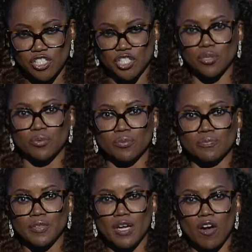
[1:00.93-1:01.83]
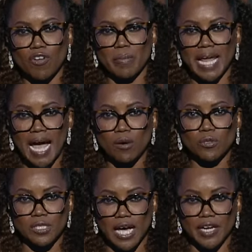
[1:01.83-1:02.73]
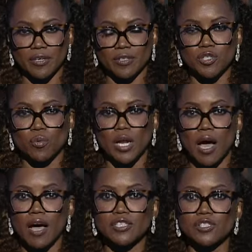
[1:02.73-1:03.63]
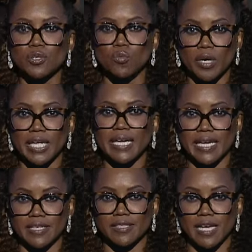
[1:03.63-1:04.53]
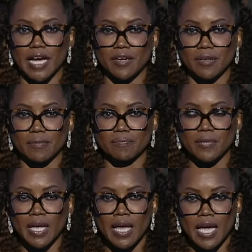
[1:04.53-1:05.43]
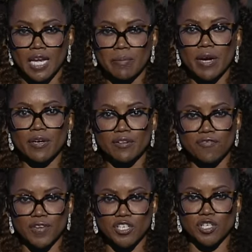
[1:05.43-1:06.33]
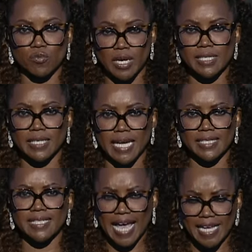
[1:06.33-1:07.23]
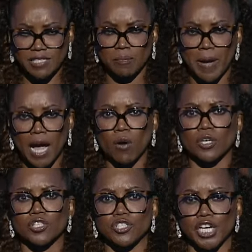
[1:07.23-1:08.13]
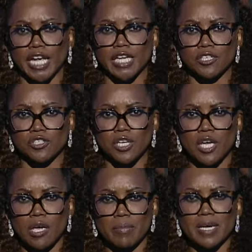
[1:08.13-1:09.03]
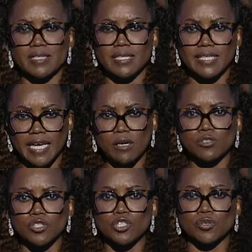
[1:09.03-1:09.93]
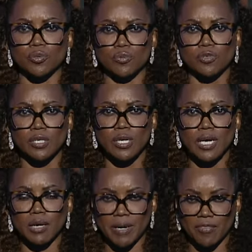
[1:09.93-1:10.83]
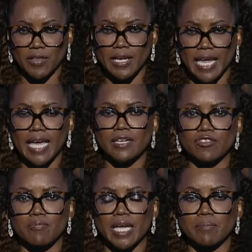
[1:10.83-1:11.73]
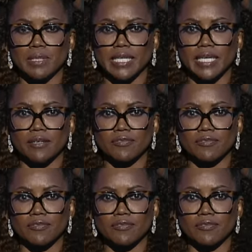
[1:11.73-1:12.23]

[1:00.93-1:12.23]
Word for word: you from an outsider to an Oscar winning insider. And American fiction resonates and has the power to change because it tells the truth about the land of make believe.